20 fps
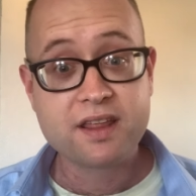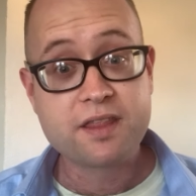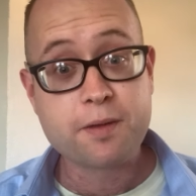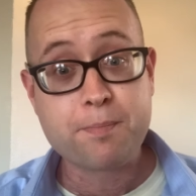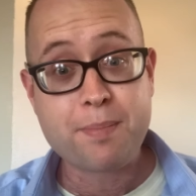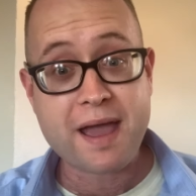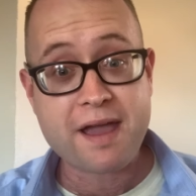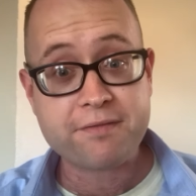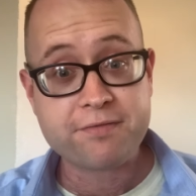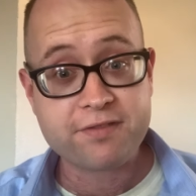the
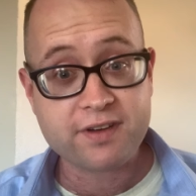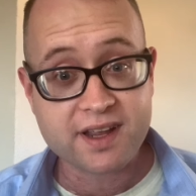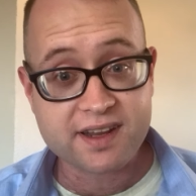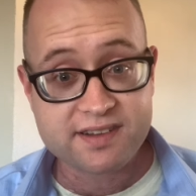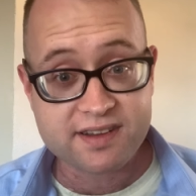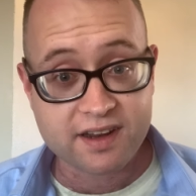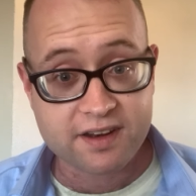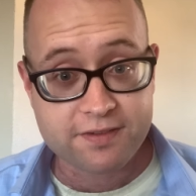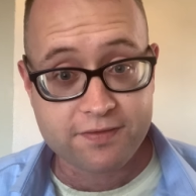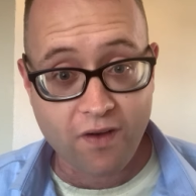
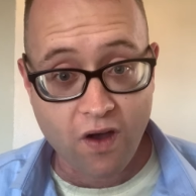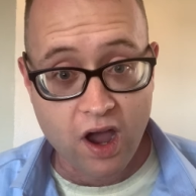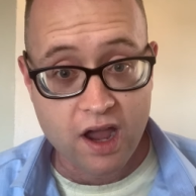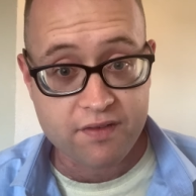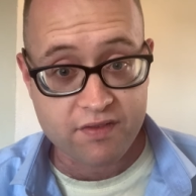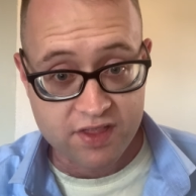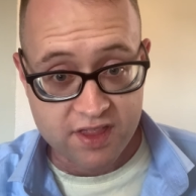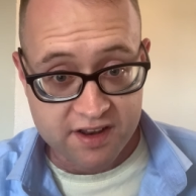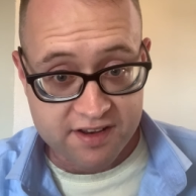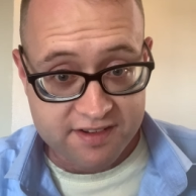
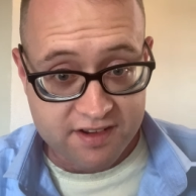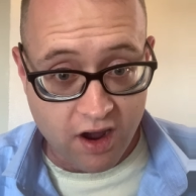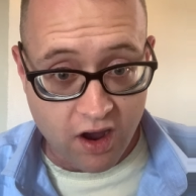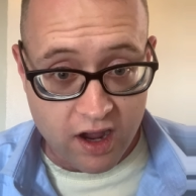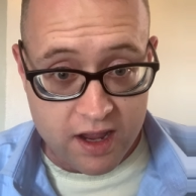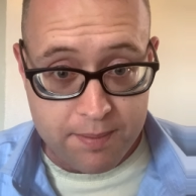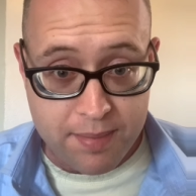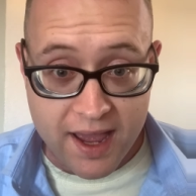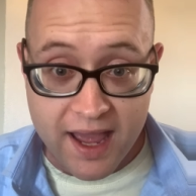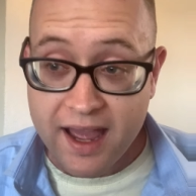Bet365 and the
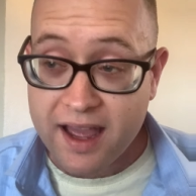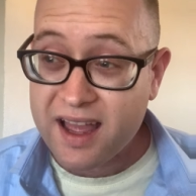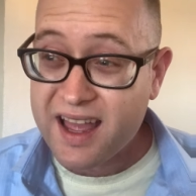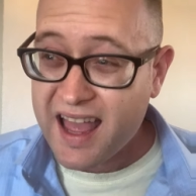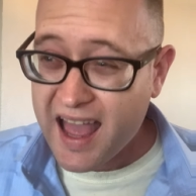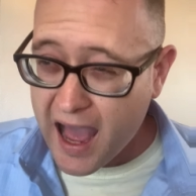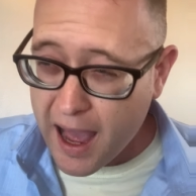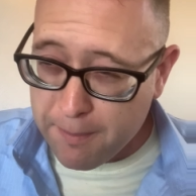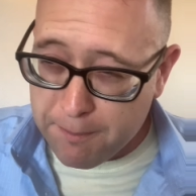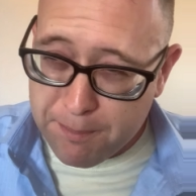Sky Bet
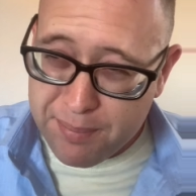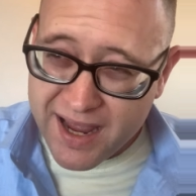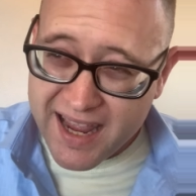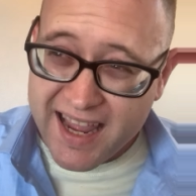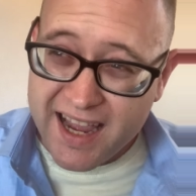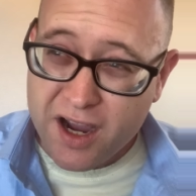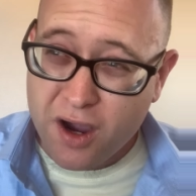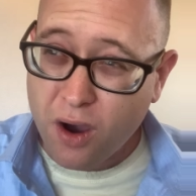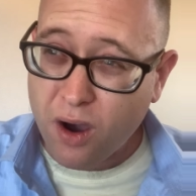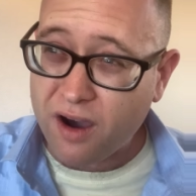and
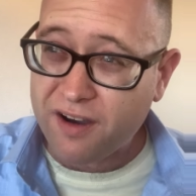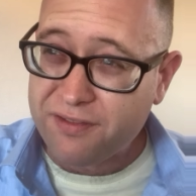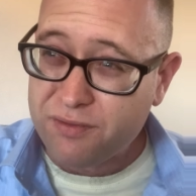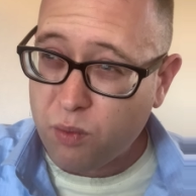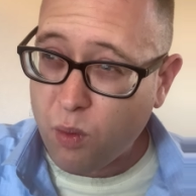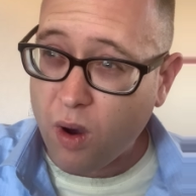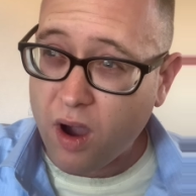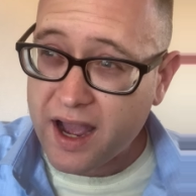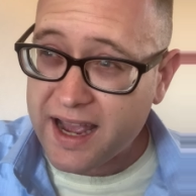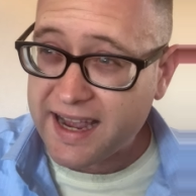pick off
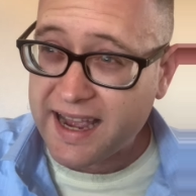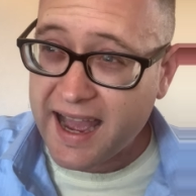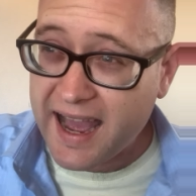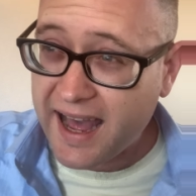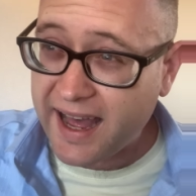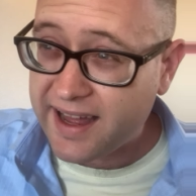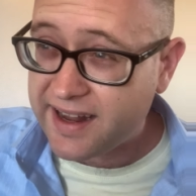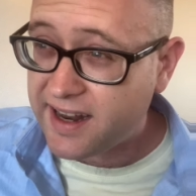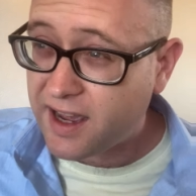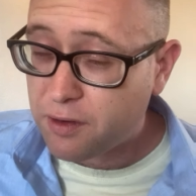what I
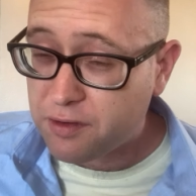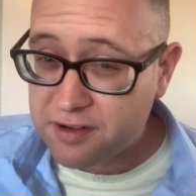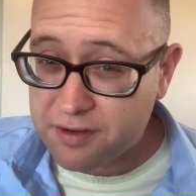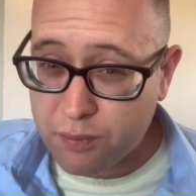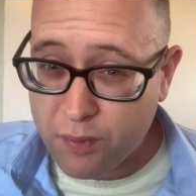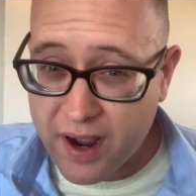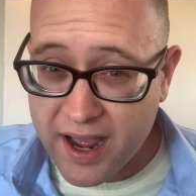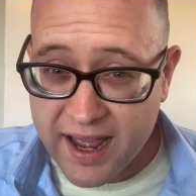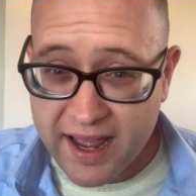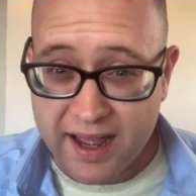can
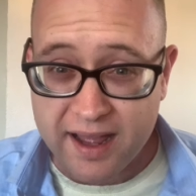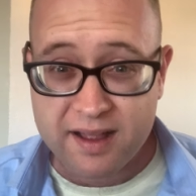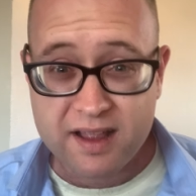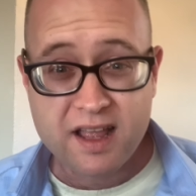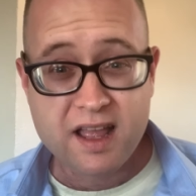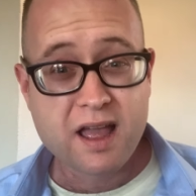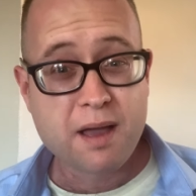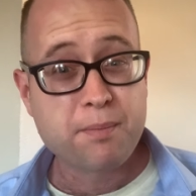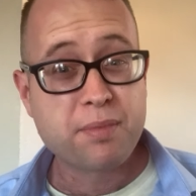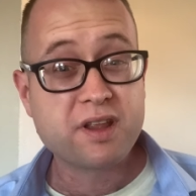elsewhere.
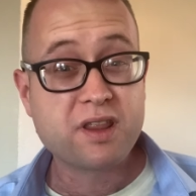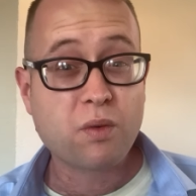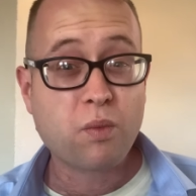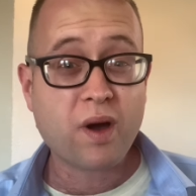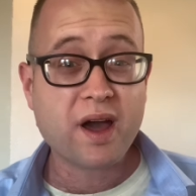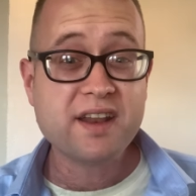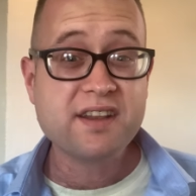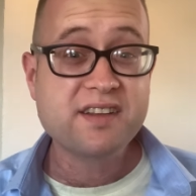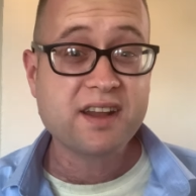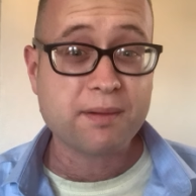But the
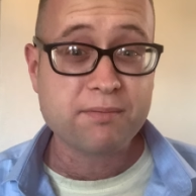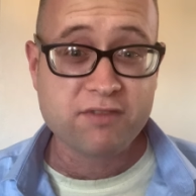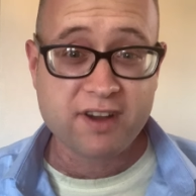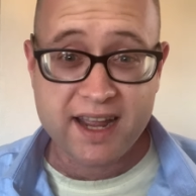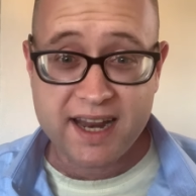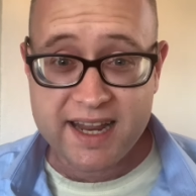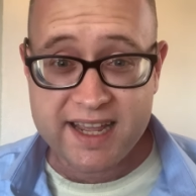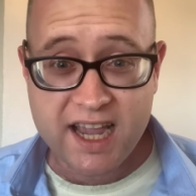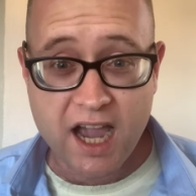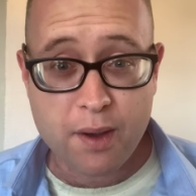ones I'm
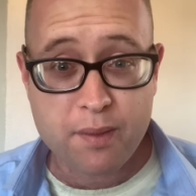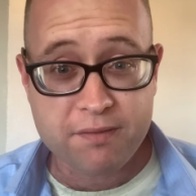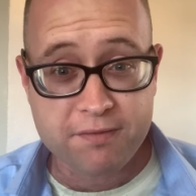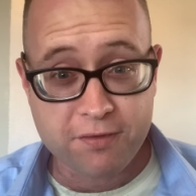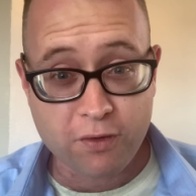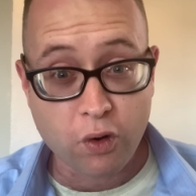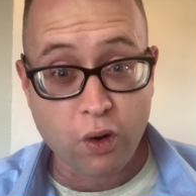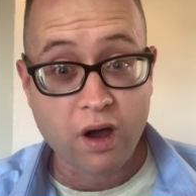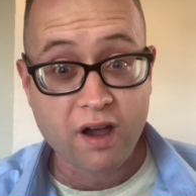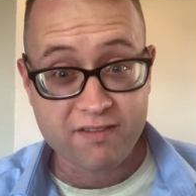really going
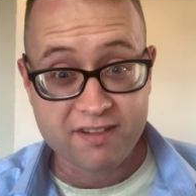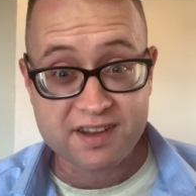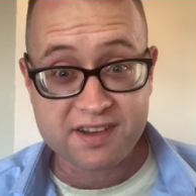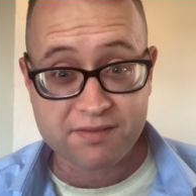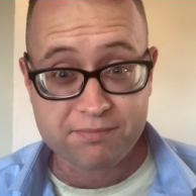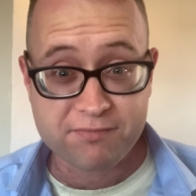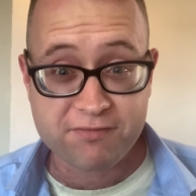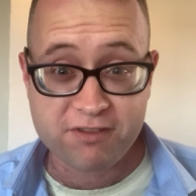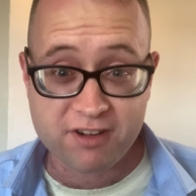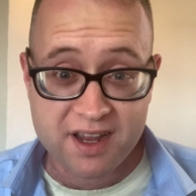for are his
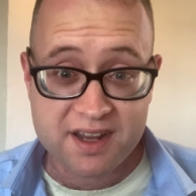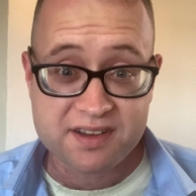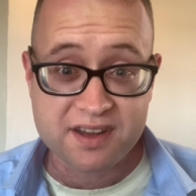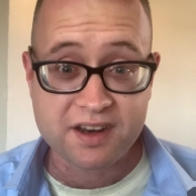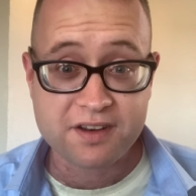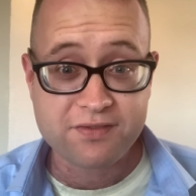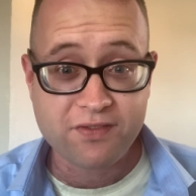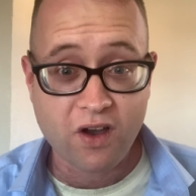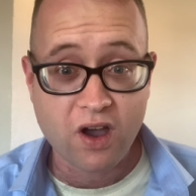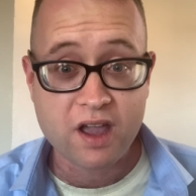
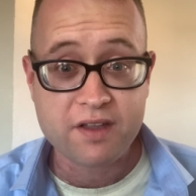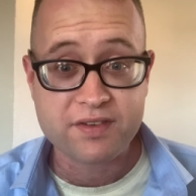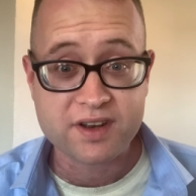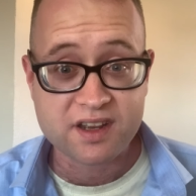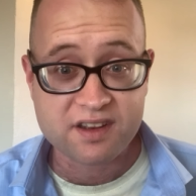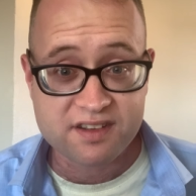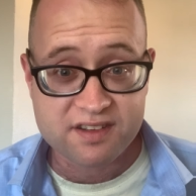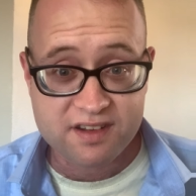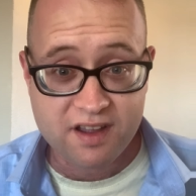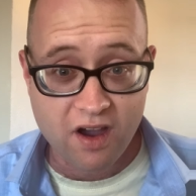365
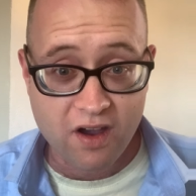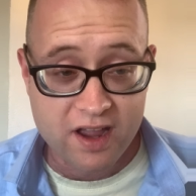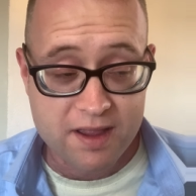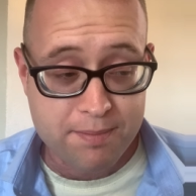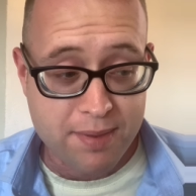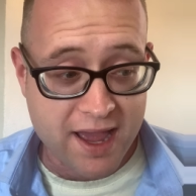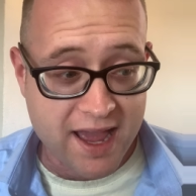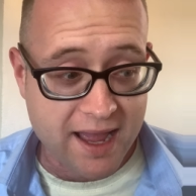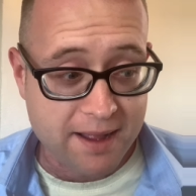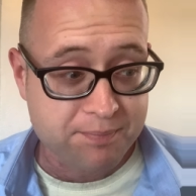and his Sky
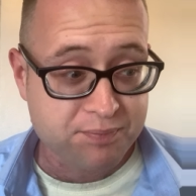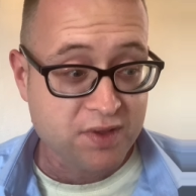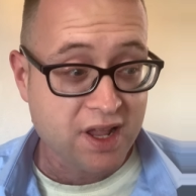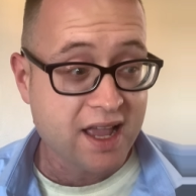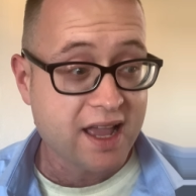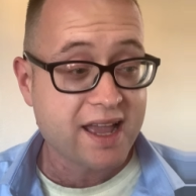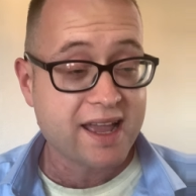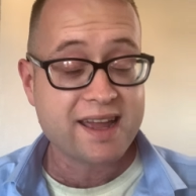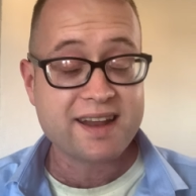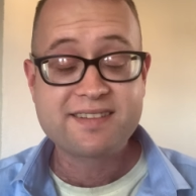Bet.
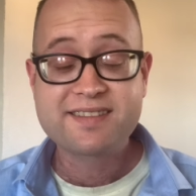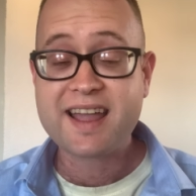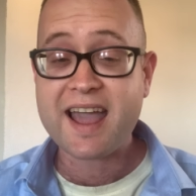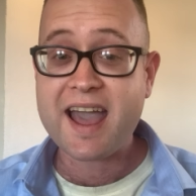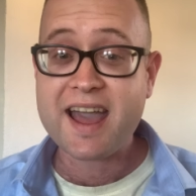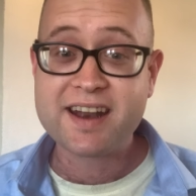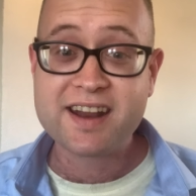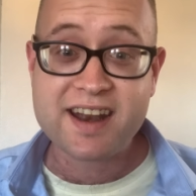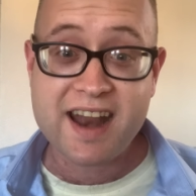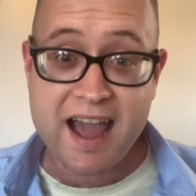It's
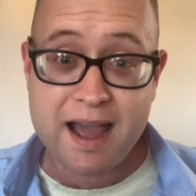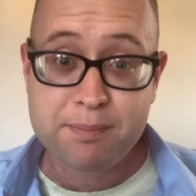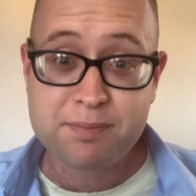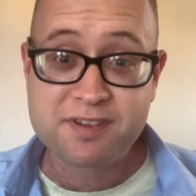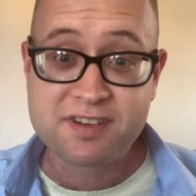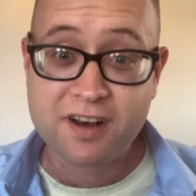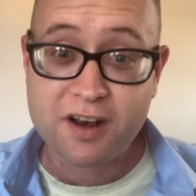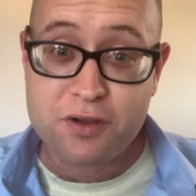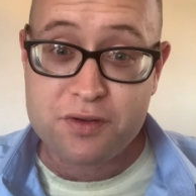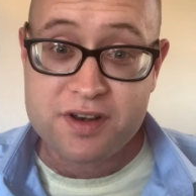getting an
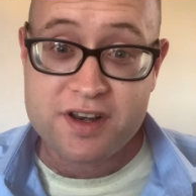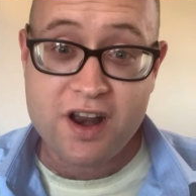absolute